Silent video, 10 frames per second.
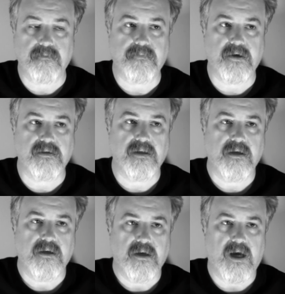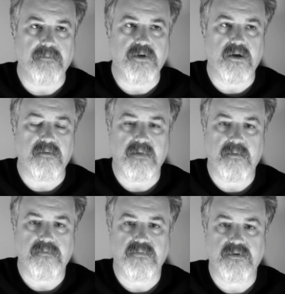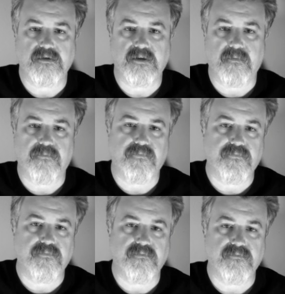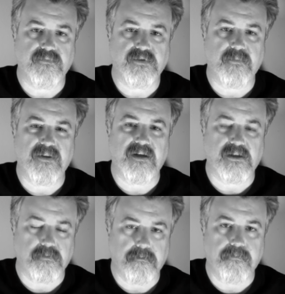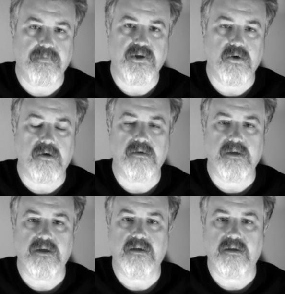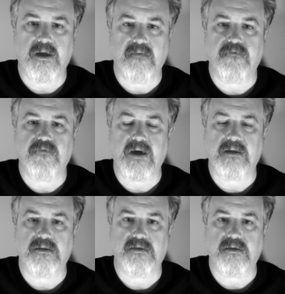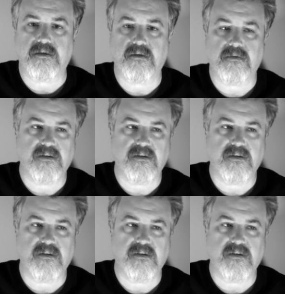But I'm talking about some something that's purely a fantasy,